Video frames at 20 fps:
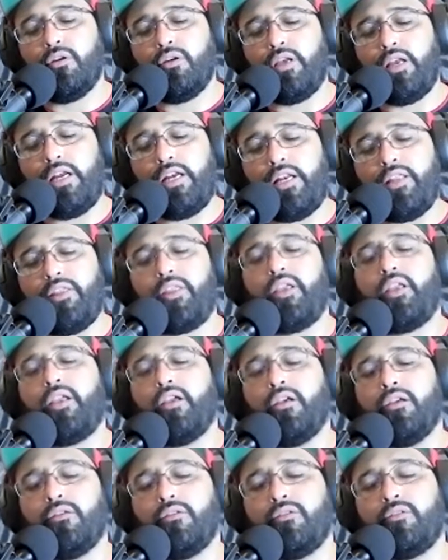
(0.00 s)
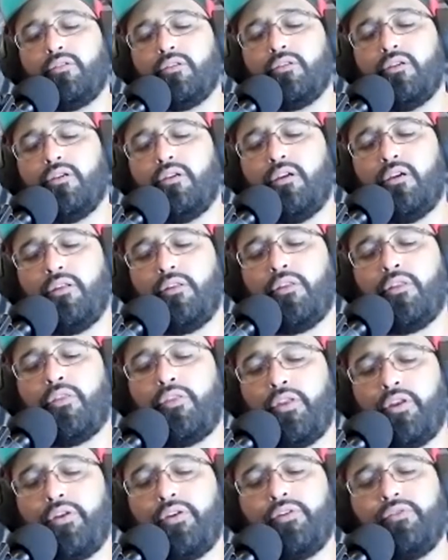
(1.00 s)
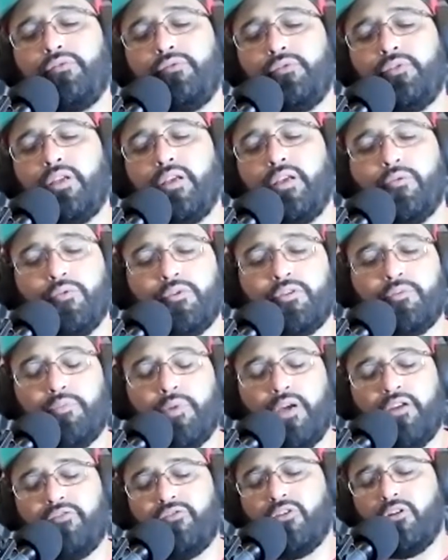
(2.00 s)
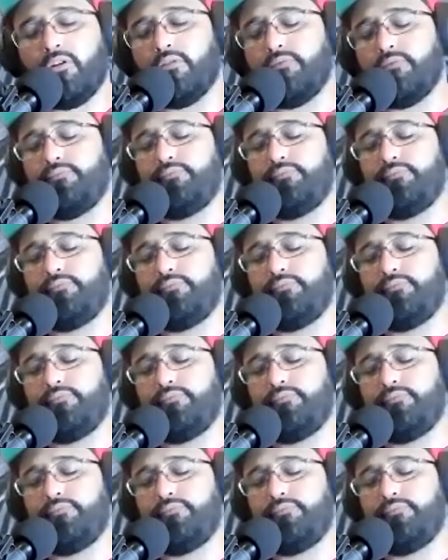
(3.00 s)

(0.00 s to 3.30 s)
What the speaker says: anything else other than it was my fault.